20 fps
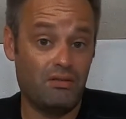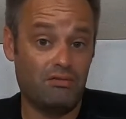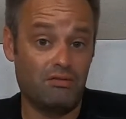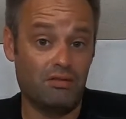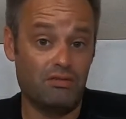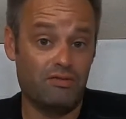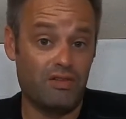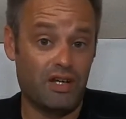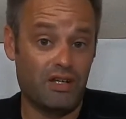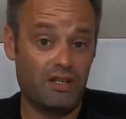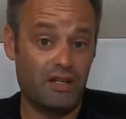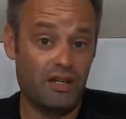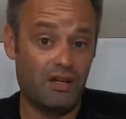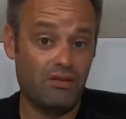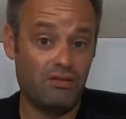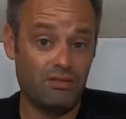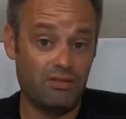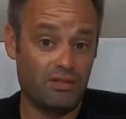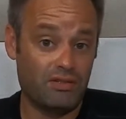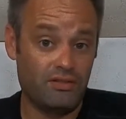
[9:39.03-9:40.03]
We'll find
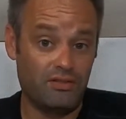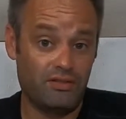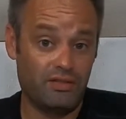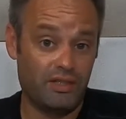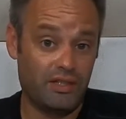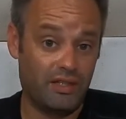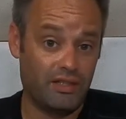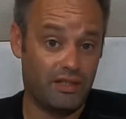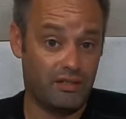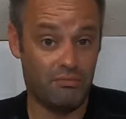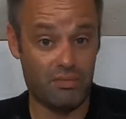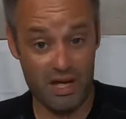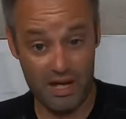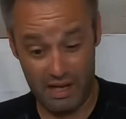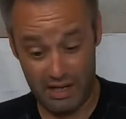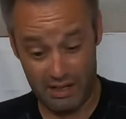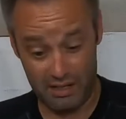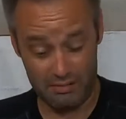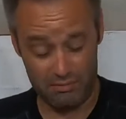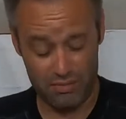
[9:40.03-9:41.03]
out as soon as I get the
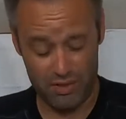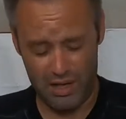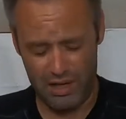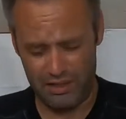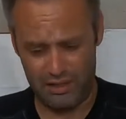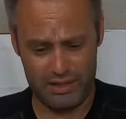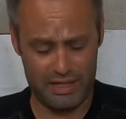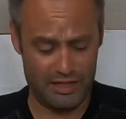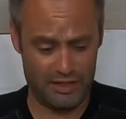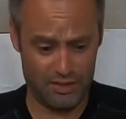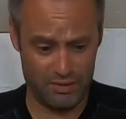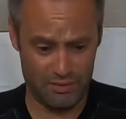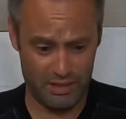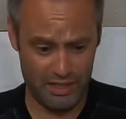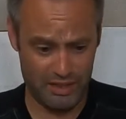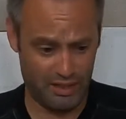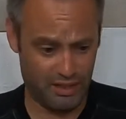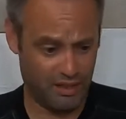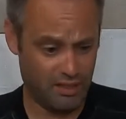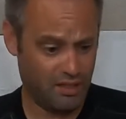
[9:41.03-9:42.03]
mag in, probably next
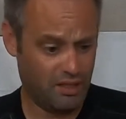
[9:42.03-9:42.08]
week.